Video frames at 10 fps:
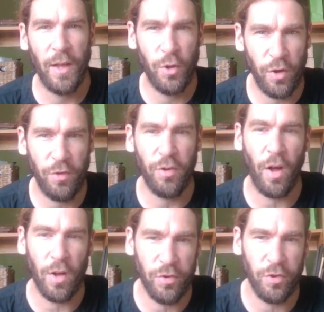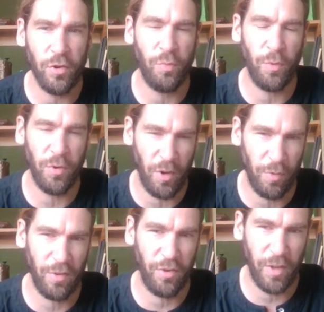and thus also
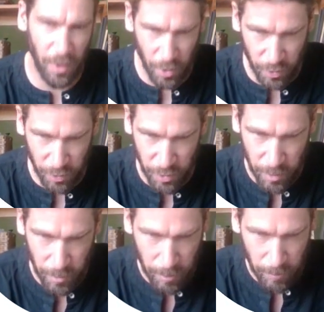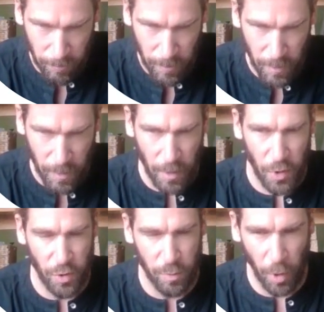specific skills.
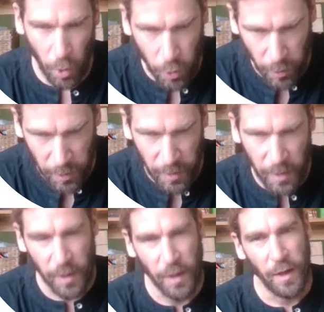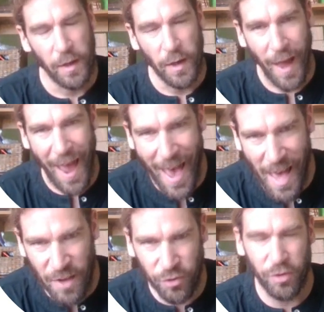So mahogany
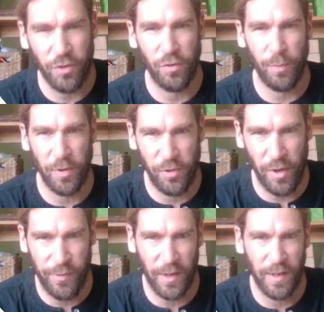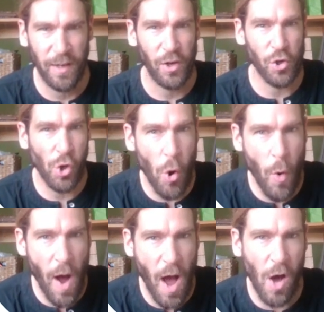asked specific
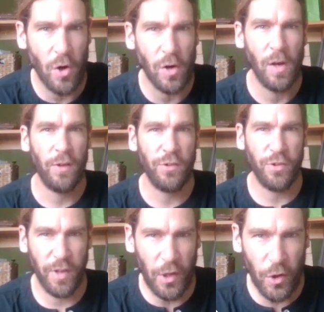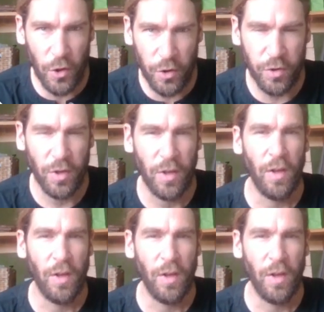know-how, skills,